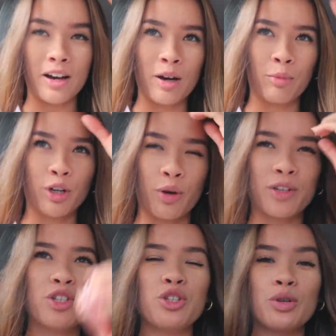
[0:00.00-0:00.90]
Um, we're
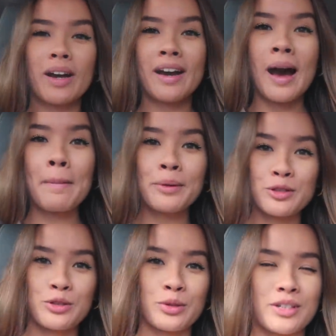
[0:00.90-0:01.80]
going to a couple
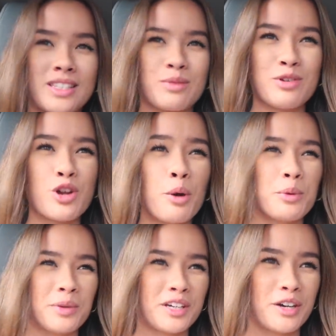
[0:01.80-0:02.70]
stores that we know
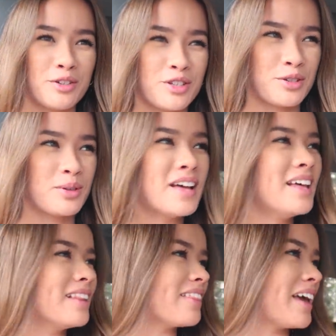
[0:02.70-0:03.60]
we want to go to,
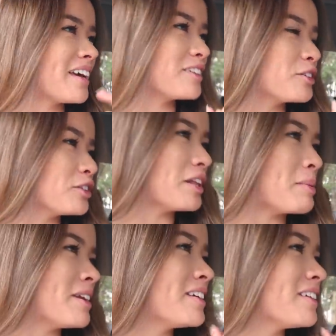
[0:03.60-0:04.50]
like
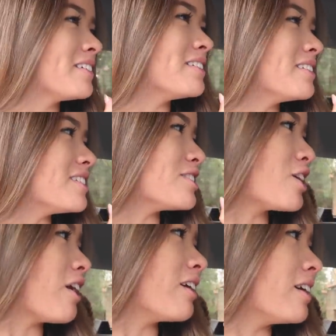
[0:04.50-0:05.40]
Lululemon,
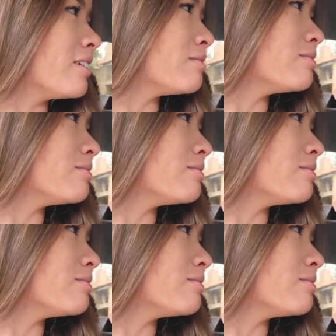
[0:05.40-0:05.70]
Zara,